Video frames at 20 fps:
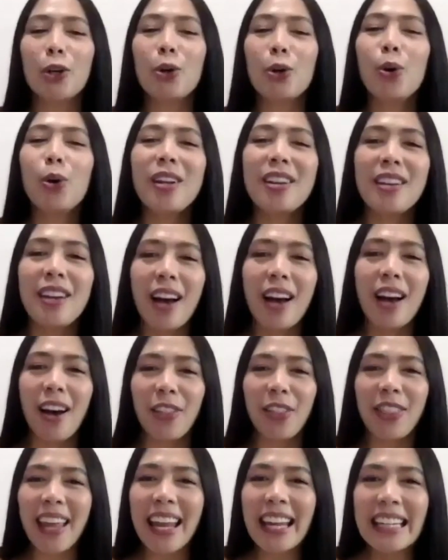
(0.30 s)

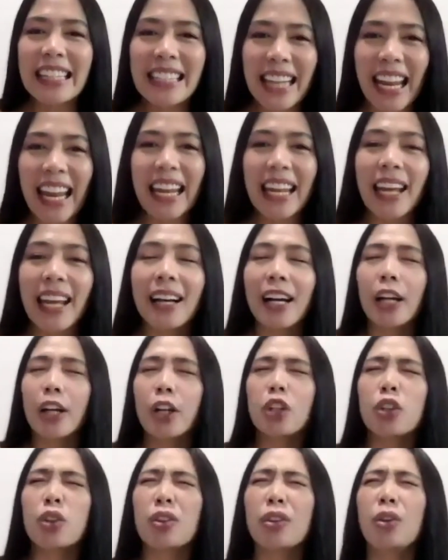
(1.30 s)
nothing day.
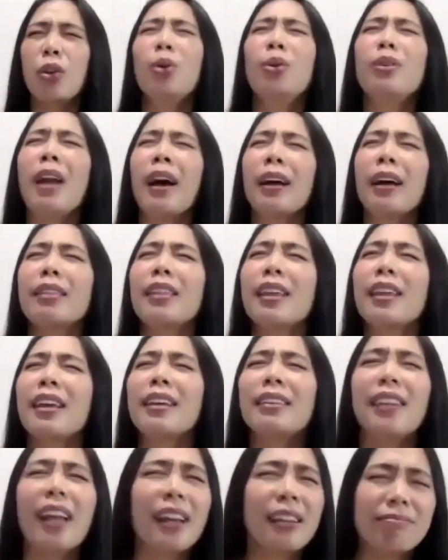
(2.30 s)
Do nothing
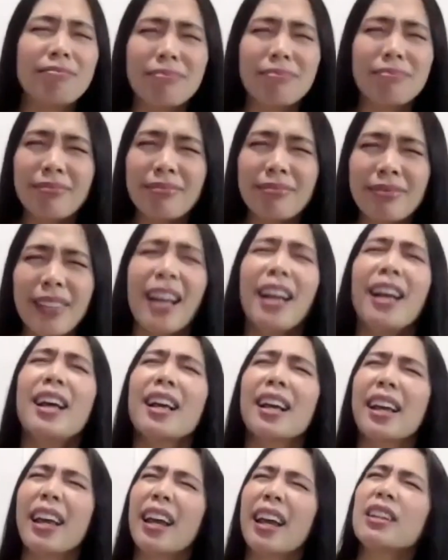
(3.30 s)
day.
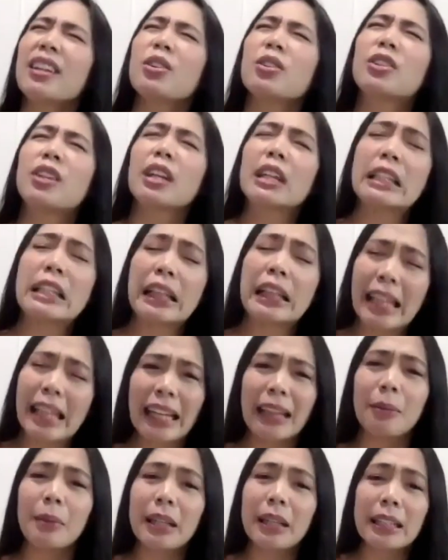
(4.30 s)
Can you just let
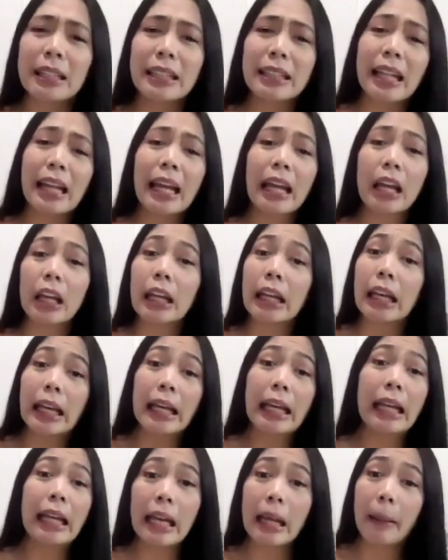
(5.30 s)
me stay
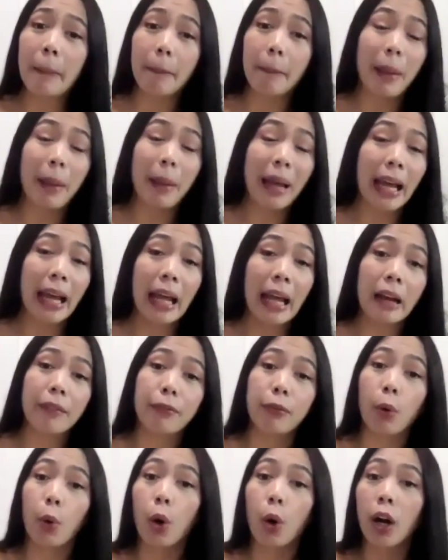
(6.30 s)
in bed
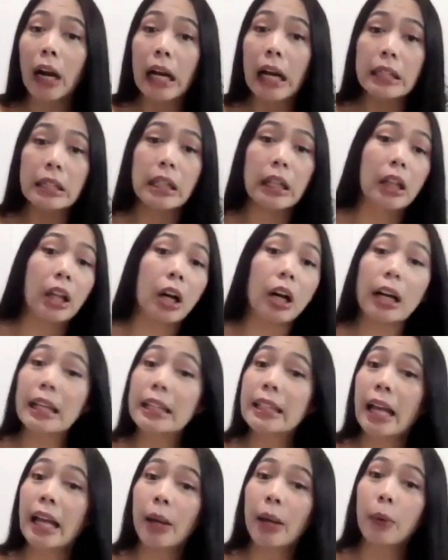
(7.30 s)
for as long as
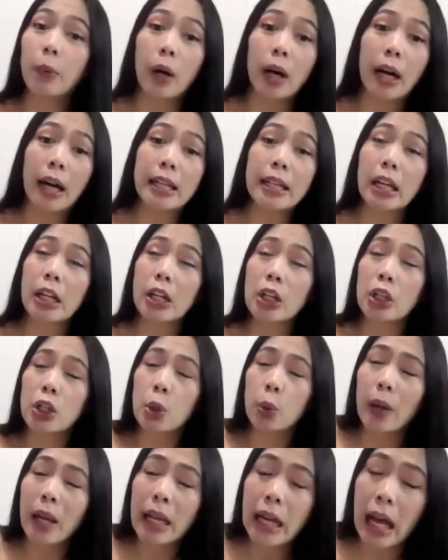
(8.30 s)
I want,
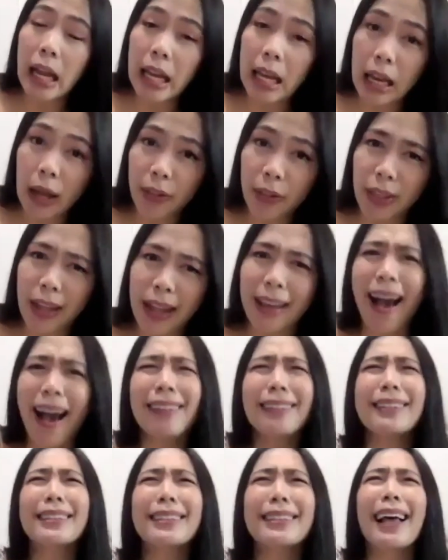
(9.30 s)
doing nothing? Ang
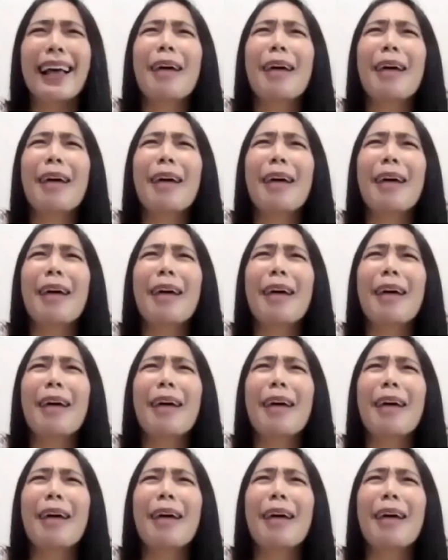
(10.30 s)
sarap